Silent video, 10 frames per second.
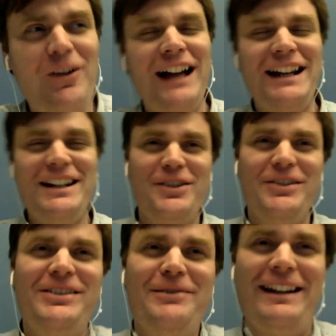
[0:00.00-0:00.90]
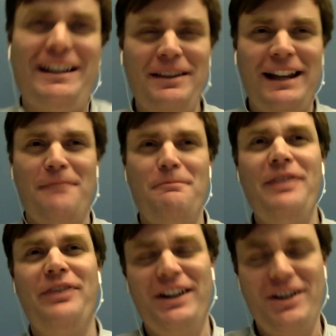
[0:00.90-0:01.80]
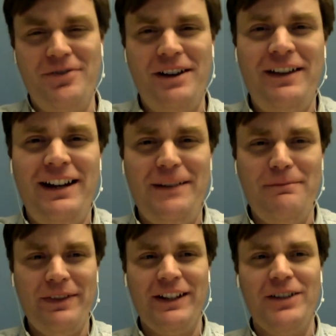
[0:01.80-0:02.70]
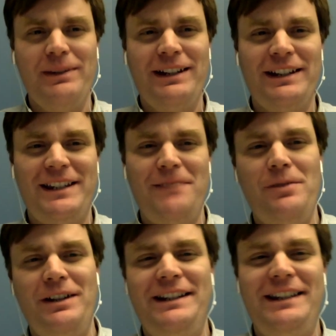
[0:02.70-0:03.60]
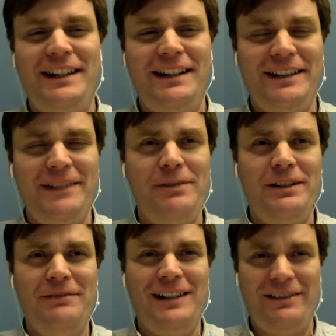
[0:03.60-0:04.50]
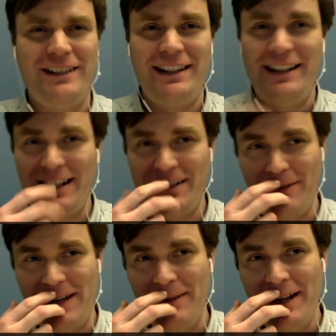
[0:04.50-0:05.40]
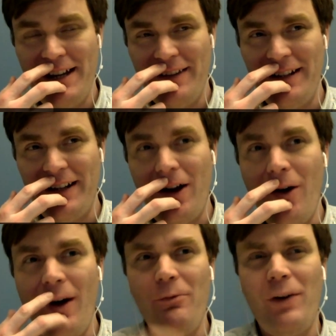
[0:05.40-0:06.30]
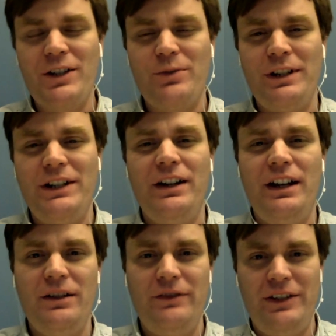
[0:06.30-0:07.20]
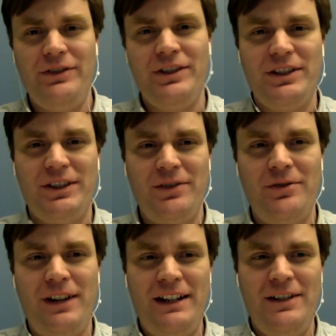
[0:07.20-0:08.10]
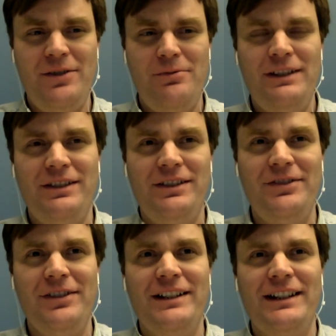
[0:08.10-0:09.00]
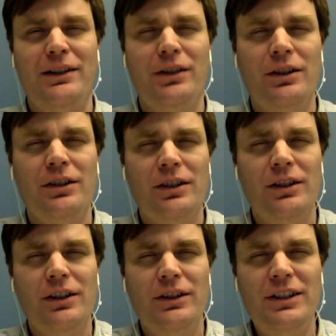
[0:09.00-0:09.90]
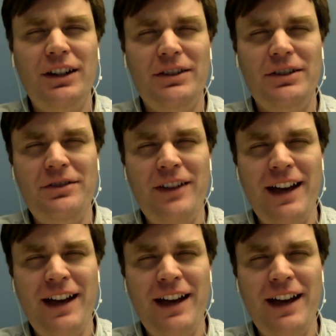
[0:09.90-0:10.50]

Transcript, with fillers: well, I started. I somebody like a month ago. I found out a month ago because somebody said that someone when I was at the Next Web, they like, oh, I watched one of your interviews, so I know what to do. And I was like, you can do